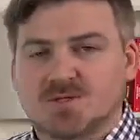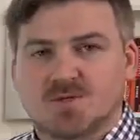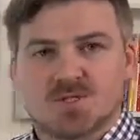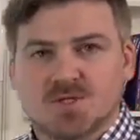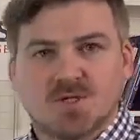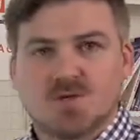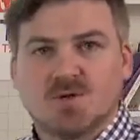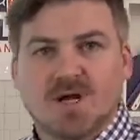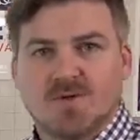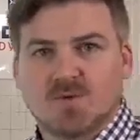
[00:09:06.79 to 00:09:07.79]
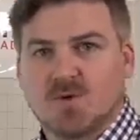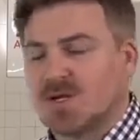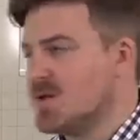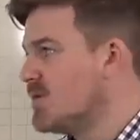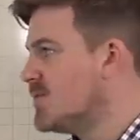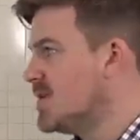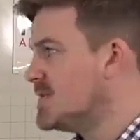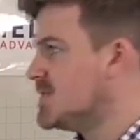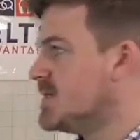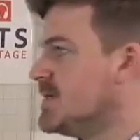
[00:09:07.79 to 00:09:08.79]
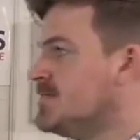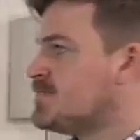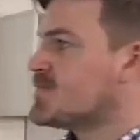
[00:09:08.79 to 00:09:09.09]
So a student who I was working with recently,